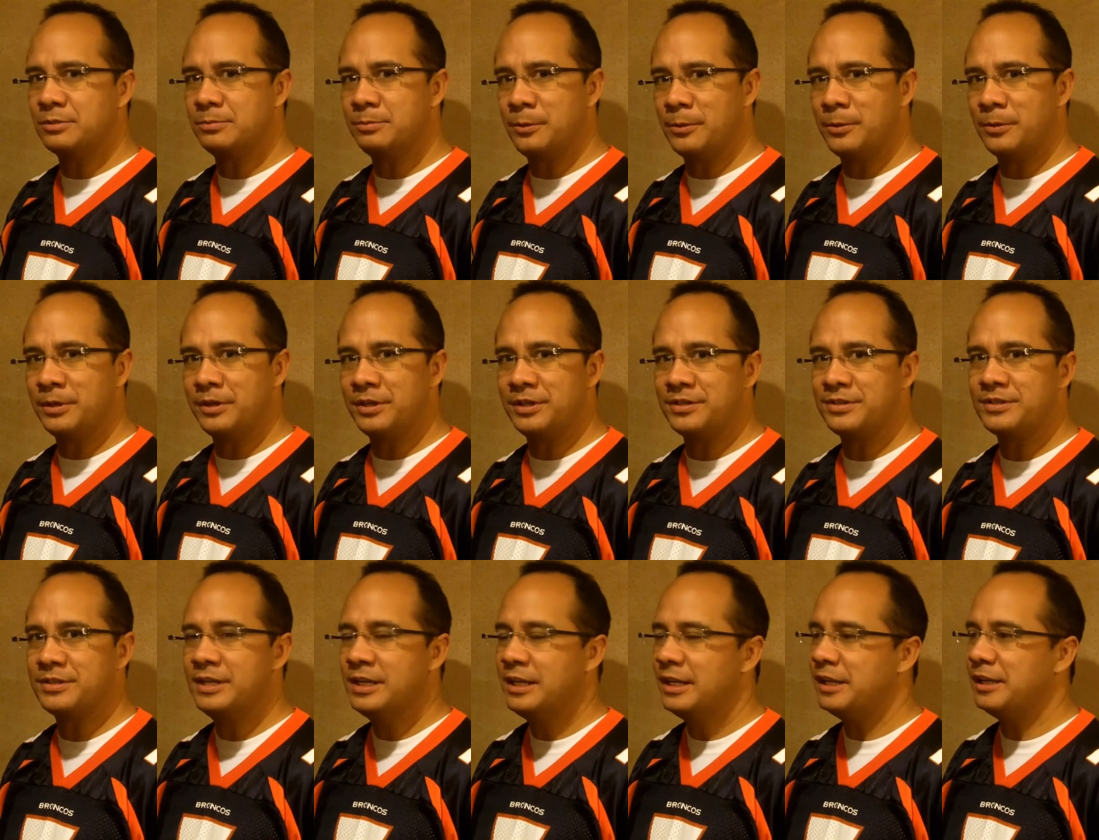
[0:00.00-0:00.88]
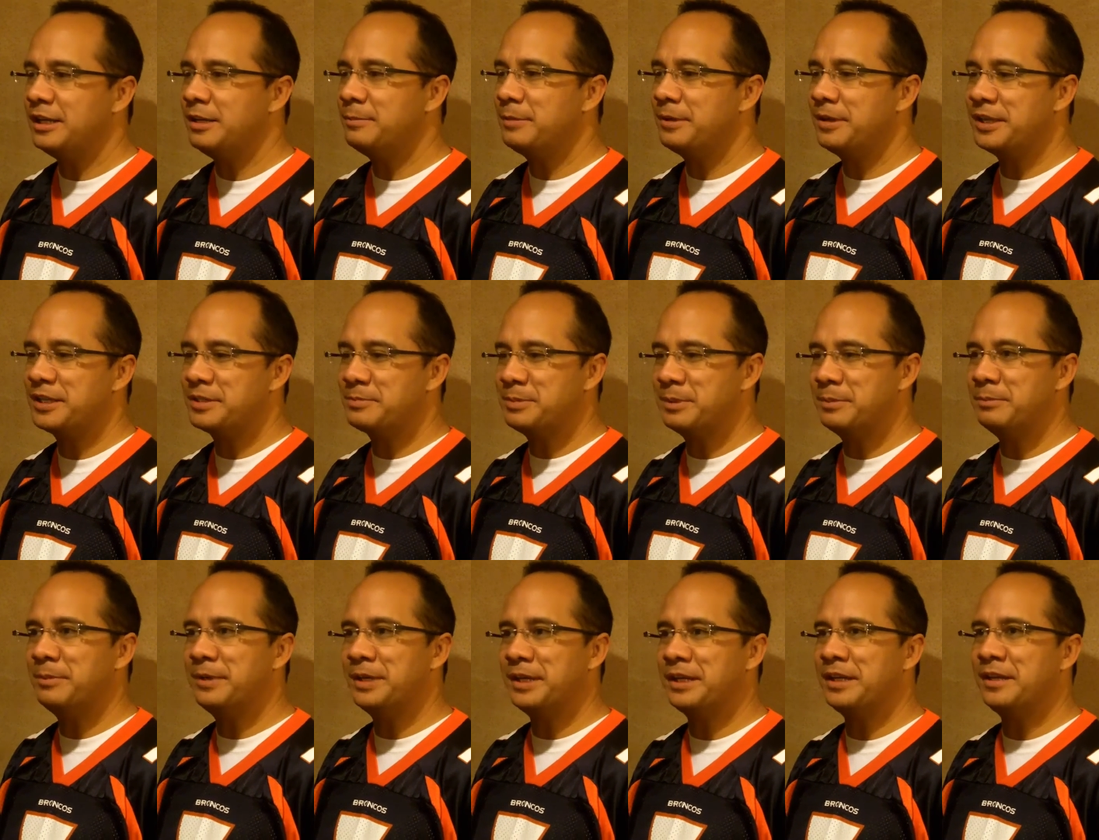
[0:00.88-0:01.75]
supporters, anybody that's put
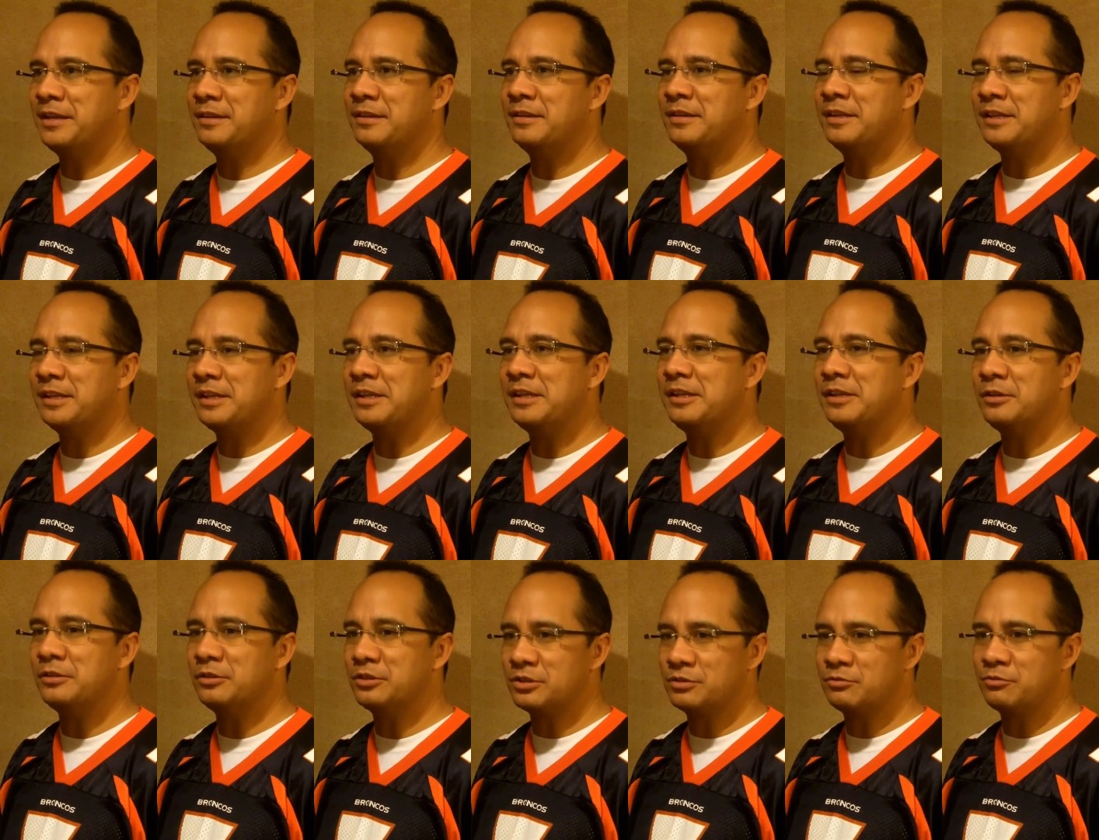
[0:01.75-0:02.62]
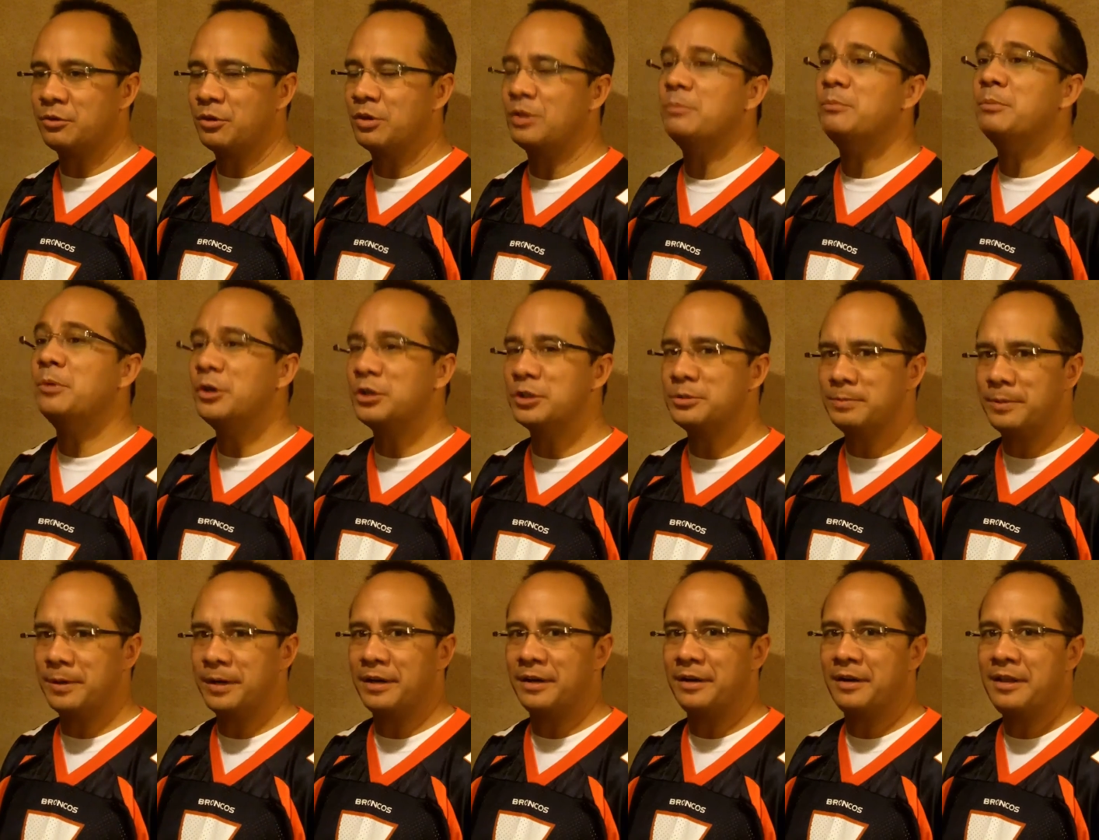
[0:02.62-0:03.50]
money on the Eagles for the most
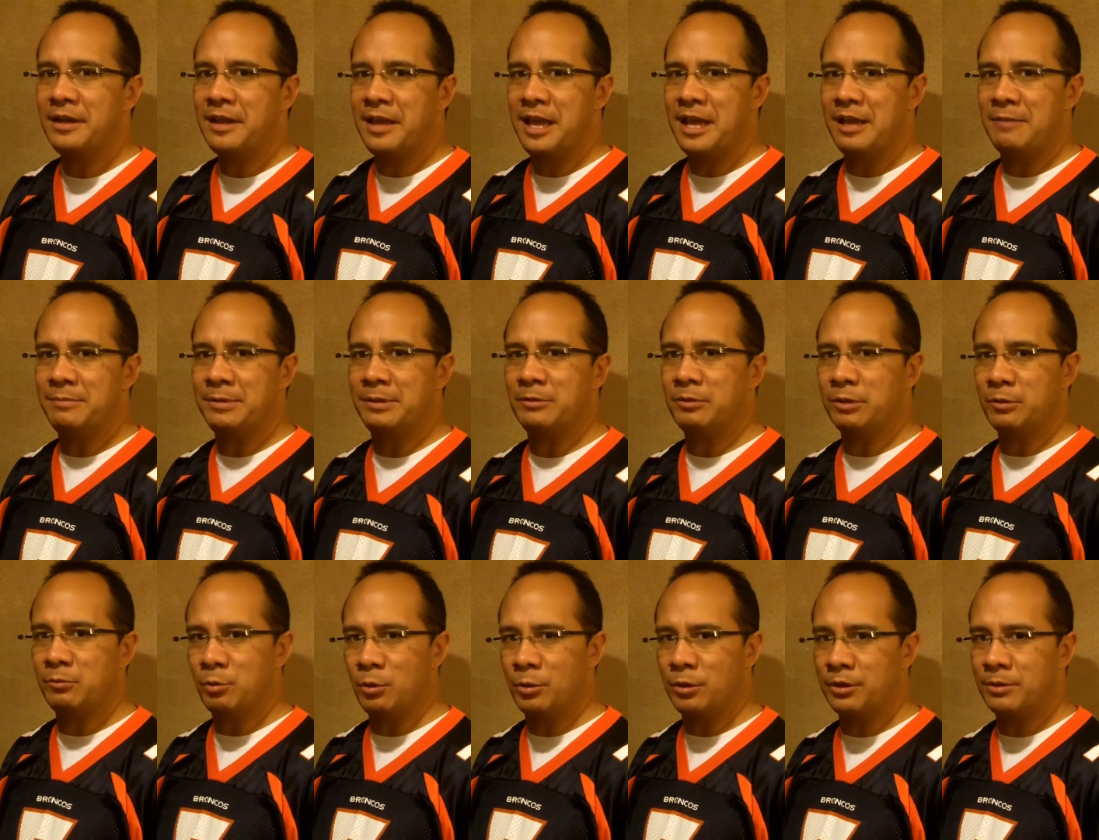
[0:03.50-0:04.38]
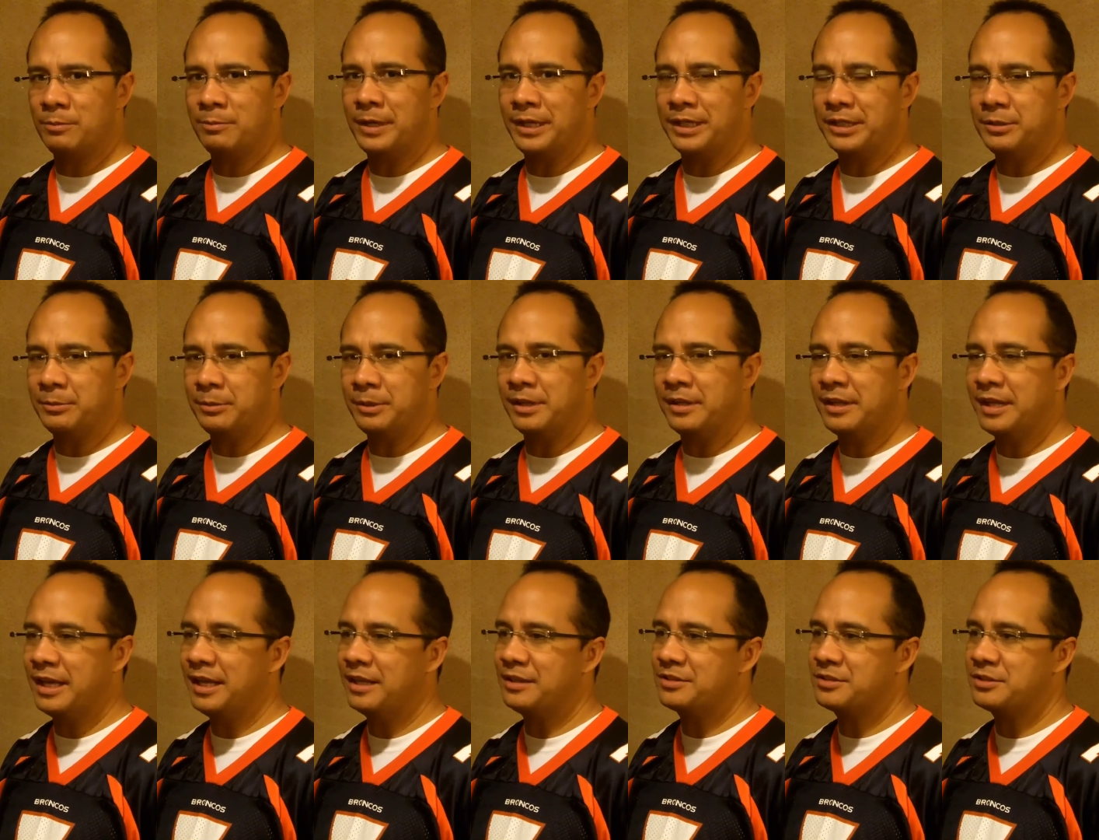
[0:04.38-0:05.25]
part have been rewarded by doing
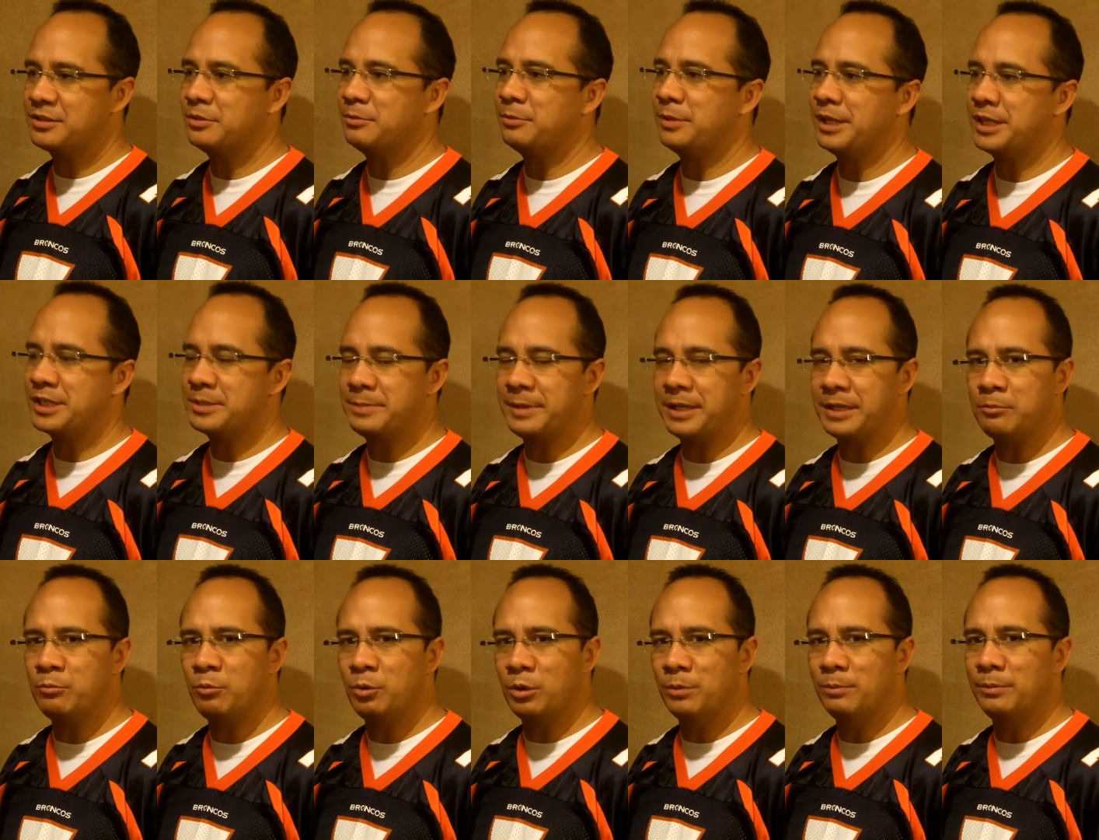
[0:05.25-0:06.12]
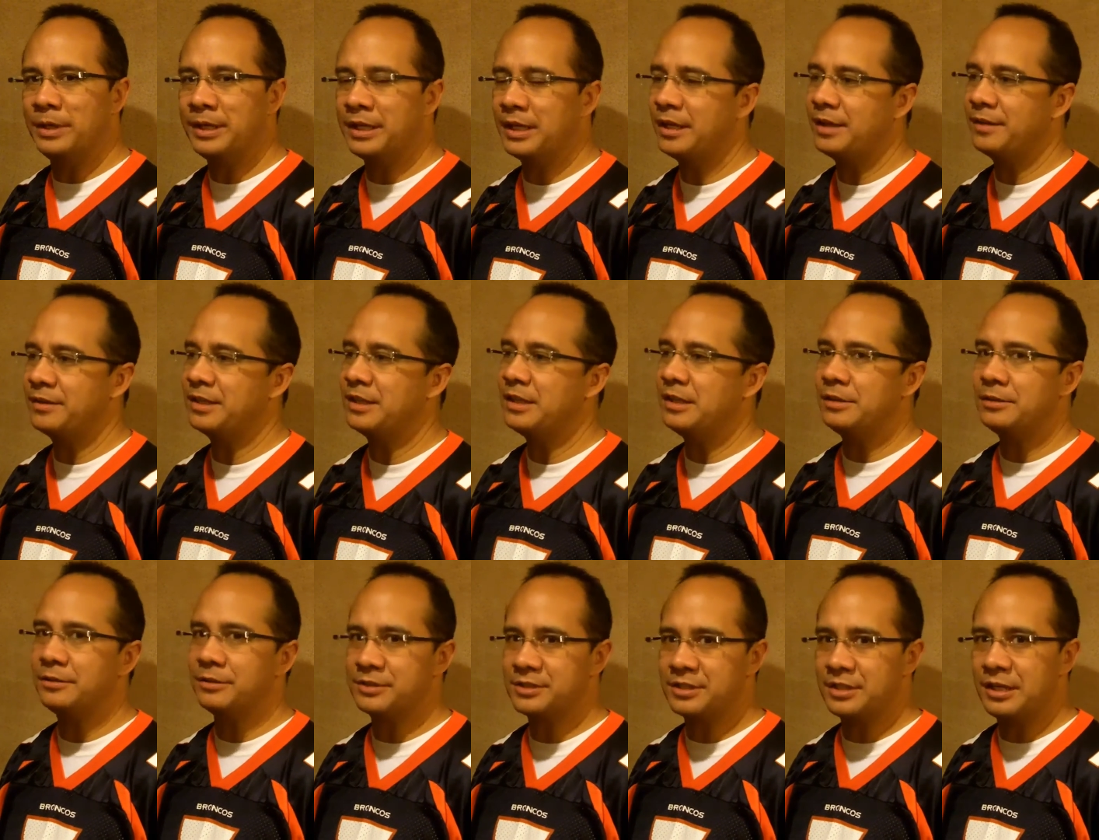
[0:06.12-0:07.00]
that. So we expect more money on the
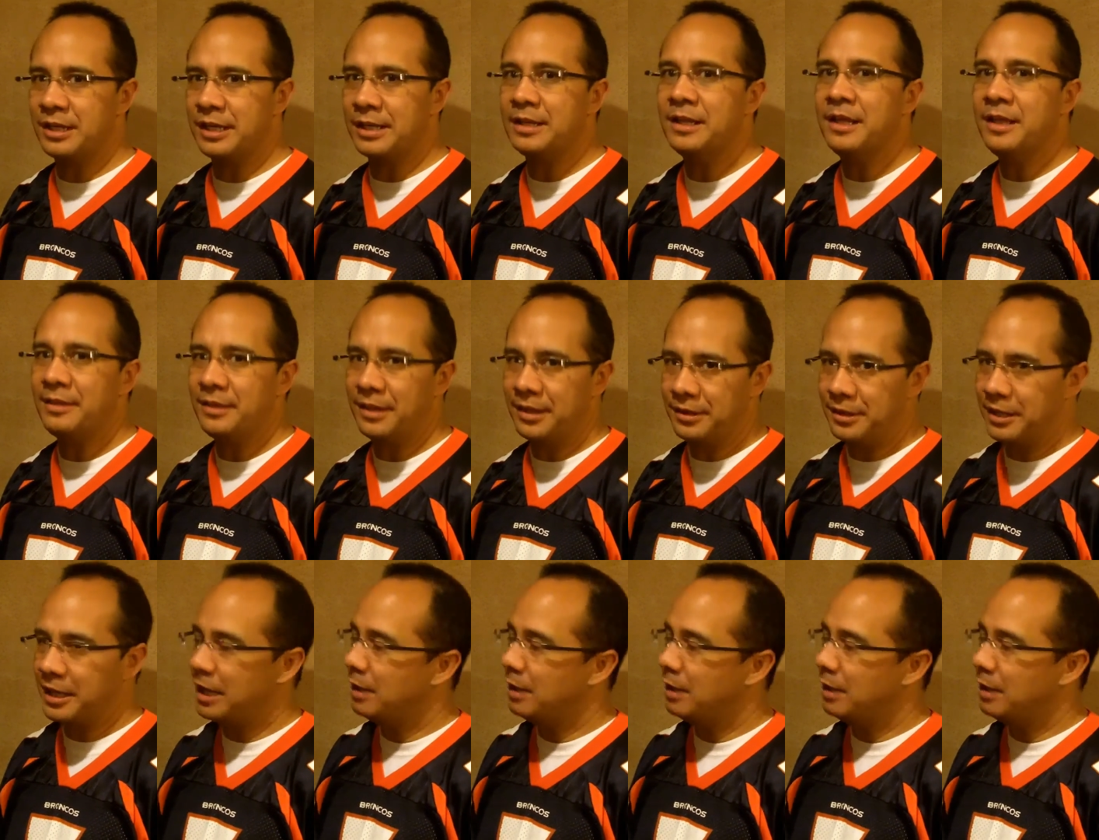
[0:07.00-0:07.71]
Eagles tonight than the